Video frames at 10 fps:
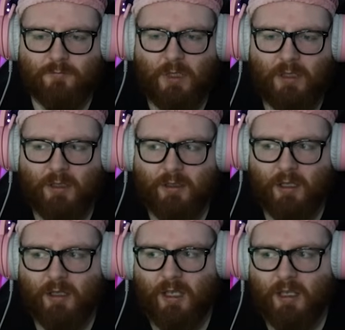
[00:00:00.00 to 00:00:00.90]
Well,
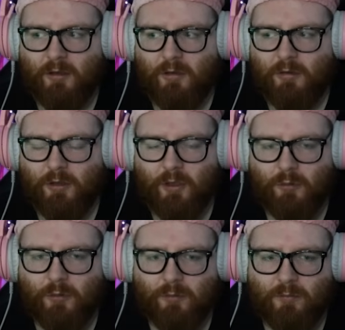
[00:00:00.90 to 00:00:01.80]
again,
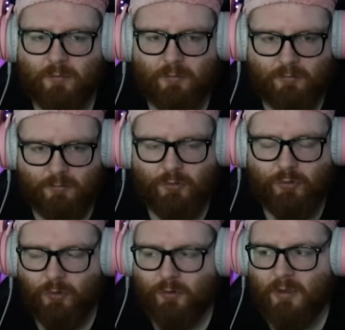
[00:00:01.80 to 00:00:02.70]
we
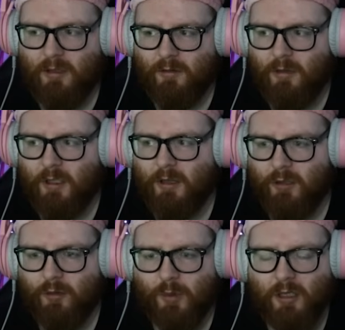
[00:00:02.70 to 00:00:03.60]
talked like the
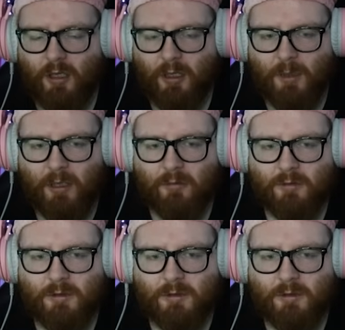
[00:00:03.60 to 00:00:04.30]
other week about